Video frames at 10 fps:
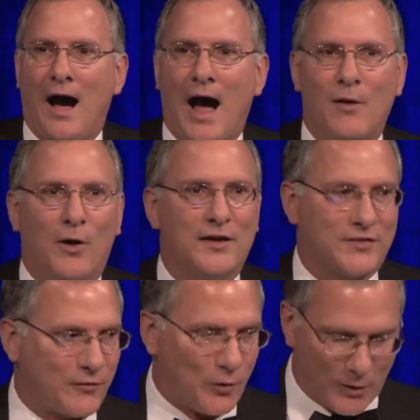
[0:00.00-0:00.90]
I
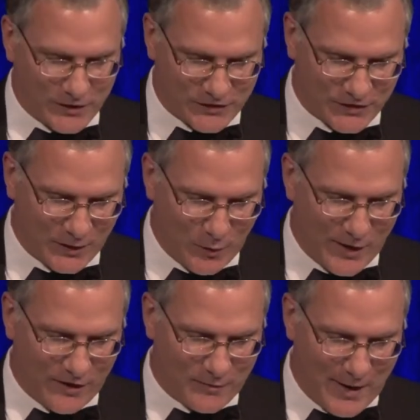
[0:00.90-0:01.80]
was, of course,
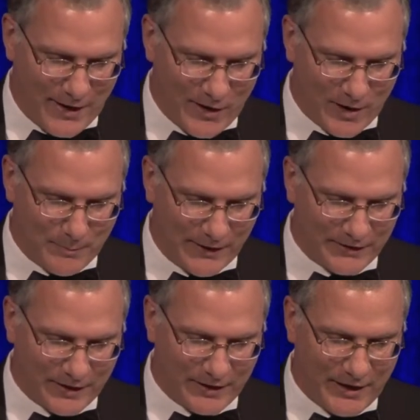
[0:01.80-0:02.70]
aware of my Arab
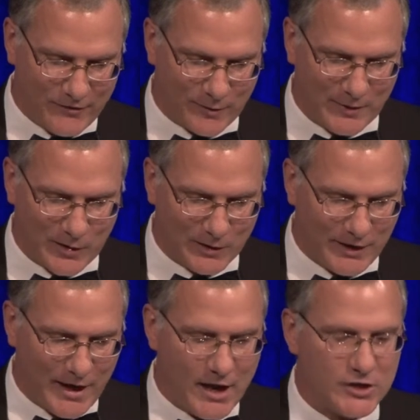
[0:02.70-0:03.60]
identity from an
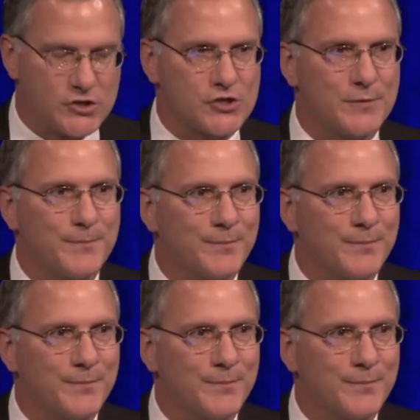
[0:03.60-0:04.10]
early age.